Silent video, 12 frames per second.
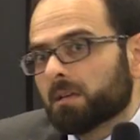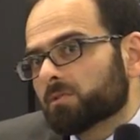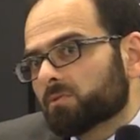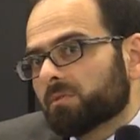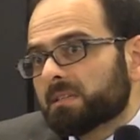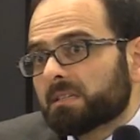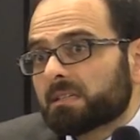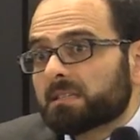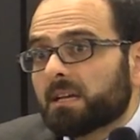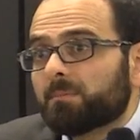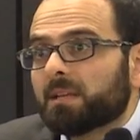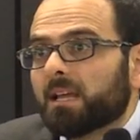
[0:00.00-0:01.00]
So this
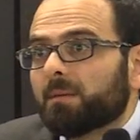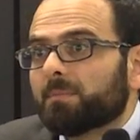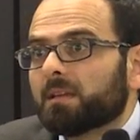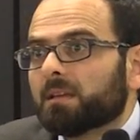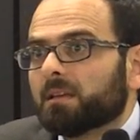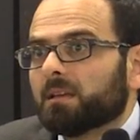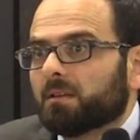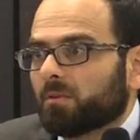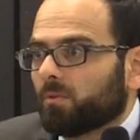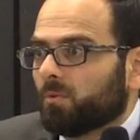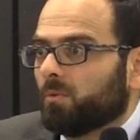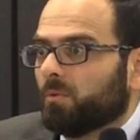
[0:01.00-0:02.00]
example happened in
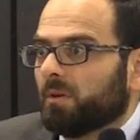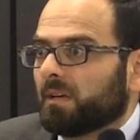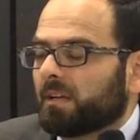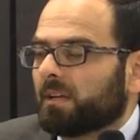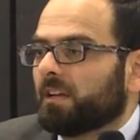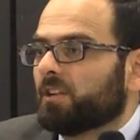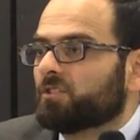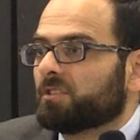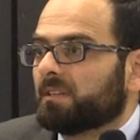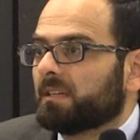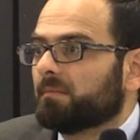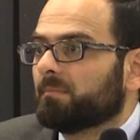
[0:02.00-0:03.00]
law and
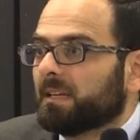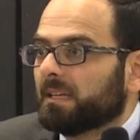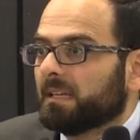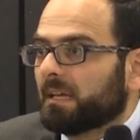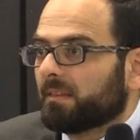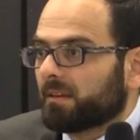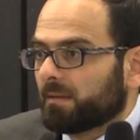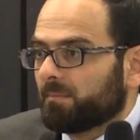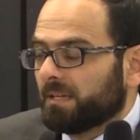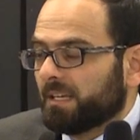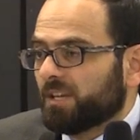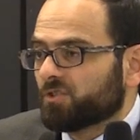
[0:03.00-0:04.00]
religion in many other
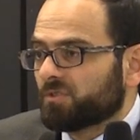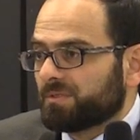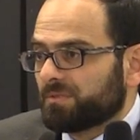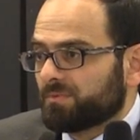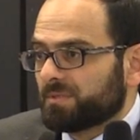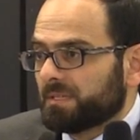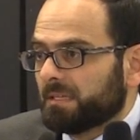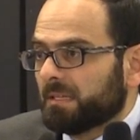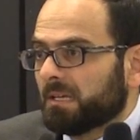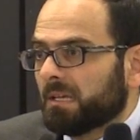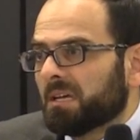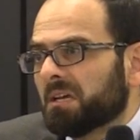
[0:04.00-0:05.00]
applications, you see.
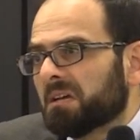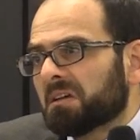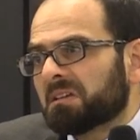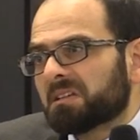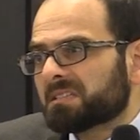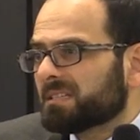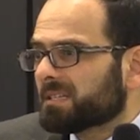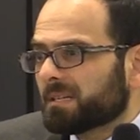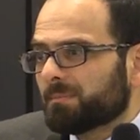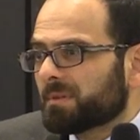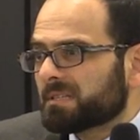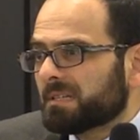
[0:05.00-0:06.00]
It doesn't
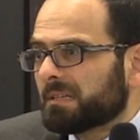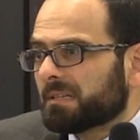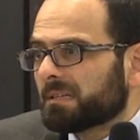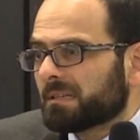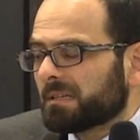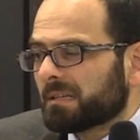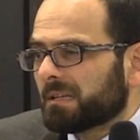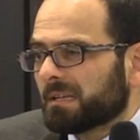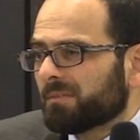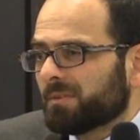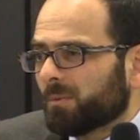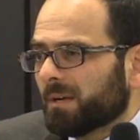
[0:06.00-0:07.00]
represent uh,
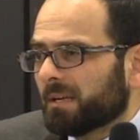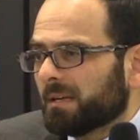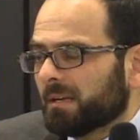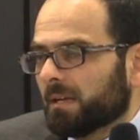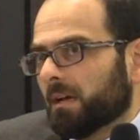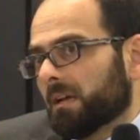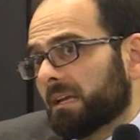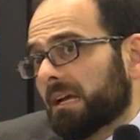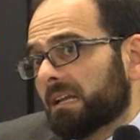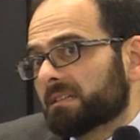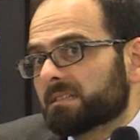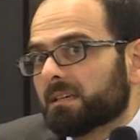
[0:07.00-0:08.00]
everyone. Yeah, I
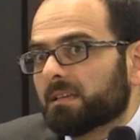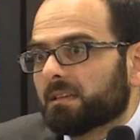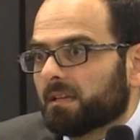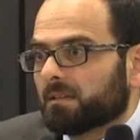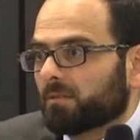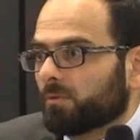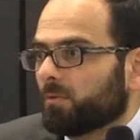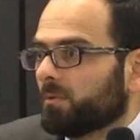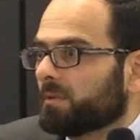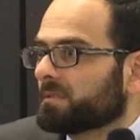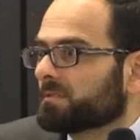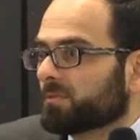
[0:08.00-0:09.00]
can't say that law
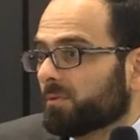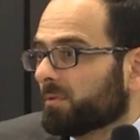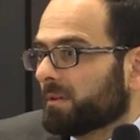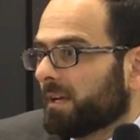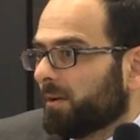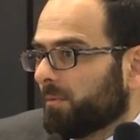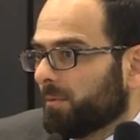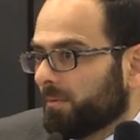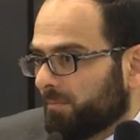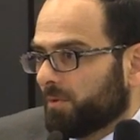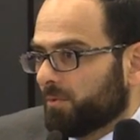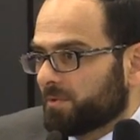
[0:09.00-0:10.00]
is wrong now
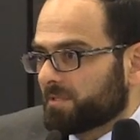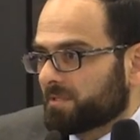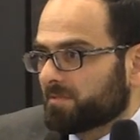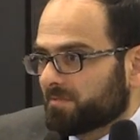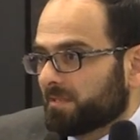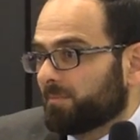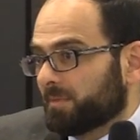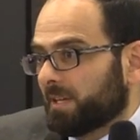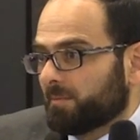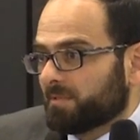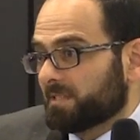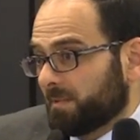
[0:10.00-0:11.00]
because
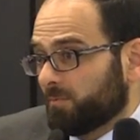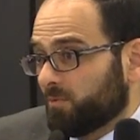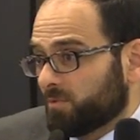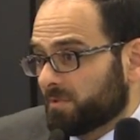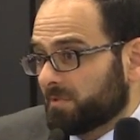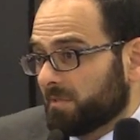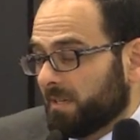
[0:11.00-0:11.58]
sometimes it's abused.